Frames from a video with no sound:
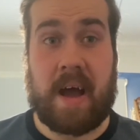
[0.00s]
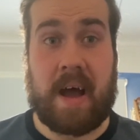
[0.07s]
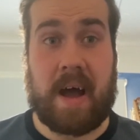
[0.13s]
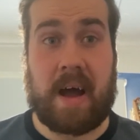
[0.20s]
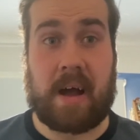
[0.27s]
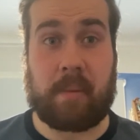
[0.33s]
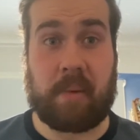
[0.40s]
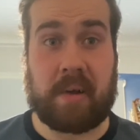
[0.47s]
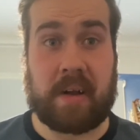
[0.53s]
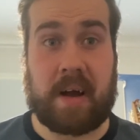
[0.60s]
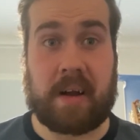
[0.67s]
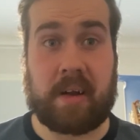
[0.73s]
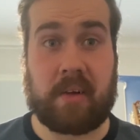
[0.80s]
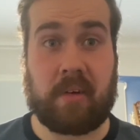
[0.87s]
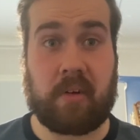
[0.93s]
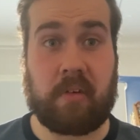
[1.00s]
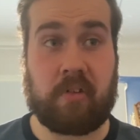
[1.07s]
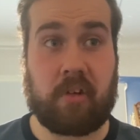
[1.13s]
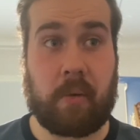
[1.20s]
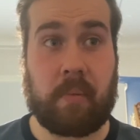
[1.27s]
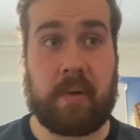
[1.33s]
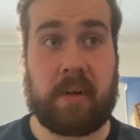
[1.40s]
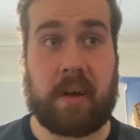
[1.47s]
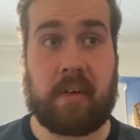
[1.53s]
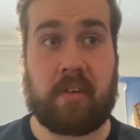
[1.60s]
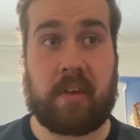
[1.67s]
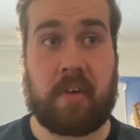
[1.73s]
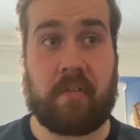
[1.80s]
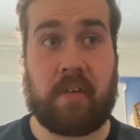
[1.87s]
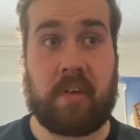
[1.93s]
And my dad had gone off shopping to get
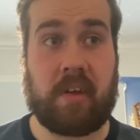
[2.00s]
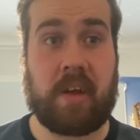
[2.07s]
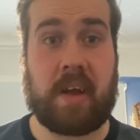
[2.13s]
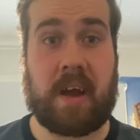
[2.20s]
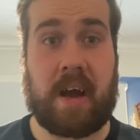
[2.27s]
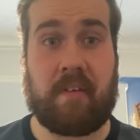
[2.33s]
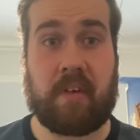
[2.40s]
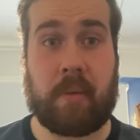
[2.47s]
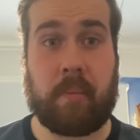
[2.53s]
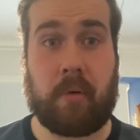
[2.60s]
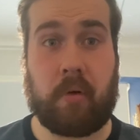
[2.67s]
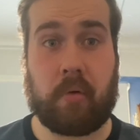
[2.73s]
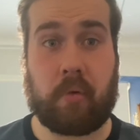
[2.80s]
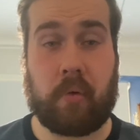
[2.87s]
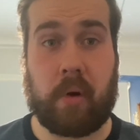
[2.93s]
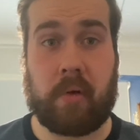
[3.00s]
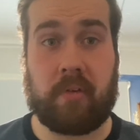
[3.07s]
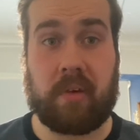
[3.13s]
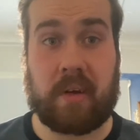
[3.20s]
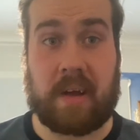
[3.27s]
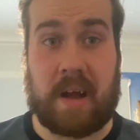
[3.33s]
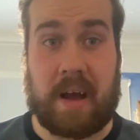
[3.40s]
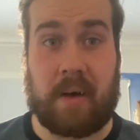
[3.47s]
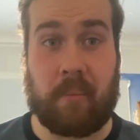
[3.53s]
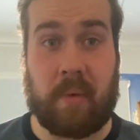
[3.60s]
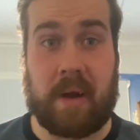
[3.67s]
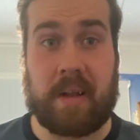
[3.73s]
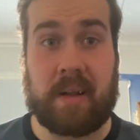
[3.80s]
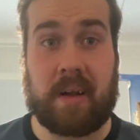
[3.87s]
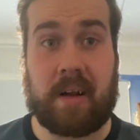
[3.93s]
stuff for tea, having a pork roast, can't
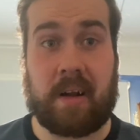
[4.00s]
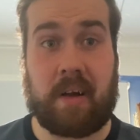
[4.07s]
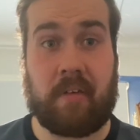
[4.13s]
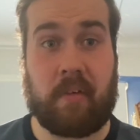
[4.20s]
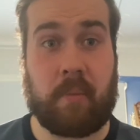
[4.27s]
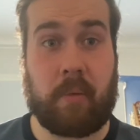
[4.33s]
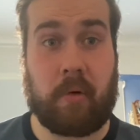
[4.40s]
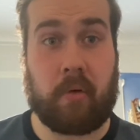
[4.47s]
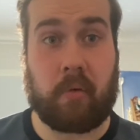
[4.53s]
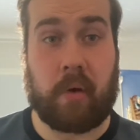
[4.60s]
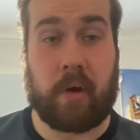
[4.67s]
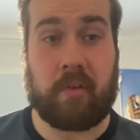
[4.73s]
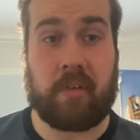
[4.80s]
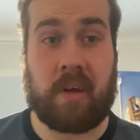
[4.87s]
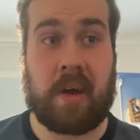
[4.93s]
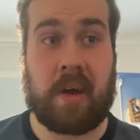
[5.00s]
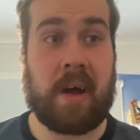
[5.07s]
wait, love a pork roast,